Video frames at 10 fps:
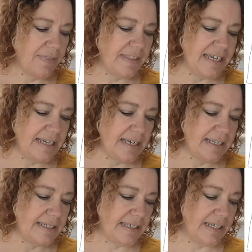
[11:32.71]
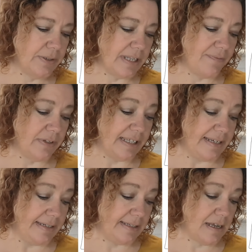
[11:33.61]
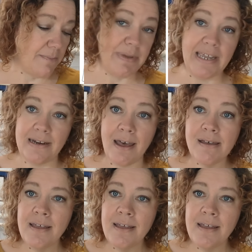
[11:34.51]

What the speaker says: The skill level is beginner.